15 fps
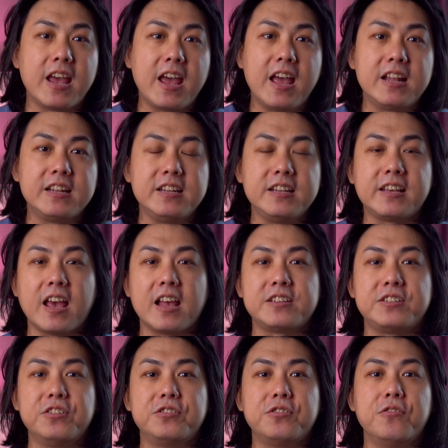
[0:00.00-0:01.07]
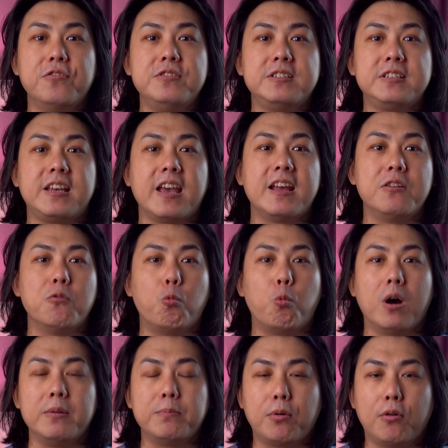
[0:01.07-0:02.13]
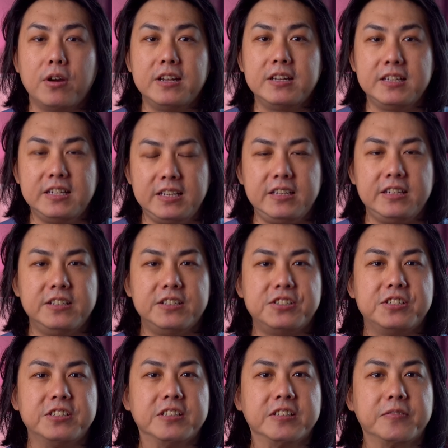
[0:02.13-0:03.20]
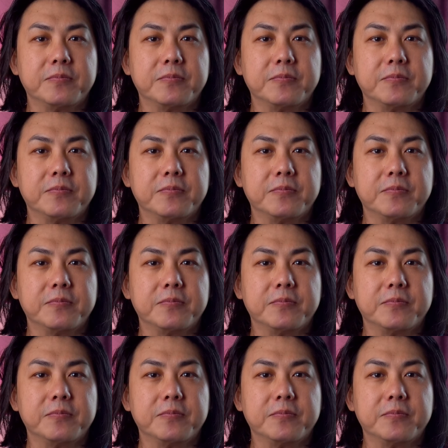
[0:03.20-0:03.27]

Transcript: and the Casiotones get 1 point each.